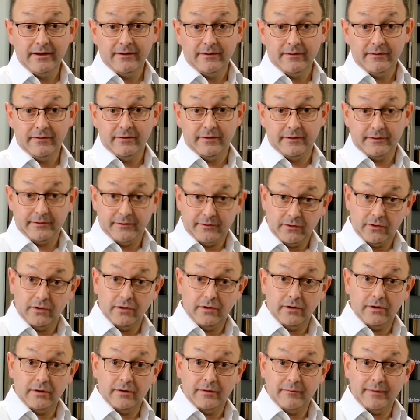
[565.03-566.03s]
the
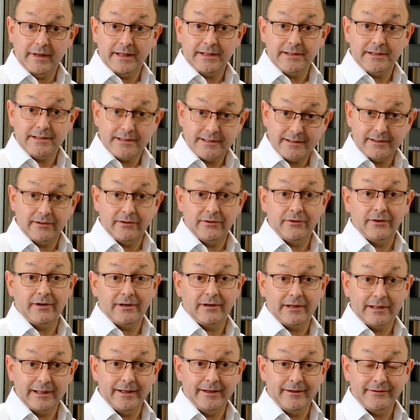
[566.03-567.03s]
door may still not
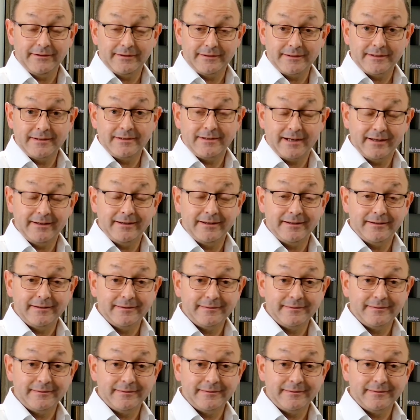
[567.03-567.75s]
close as intended.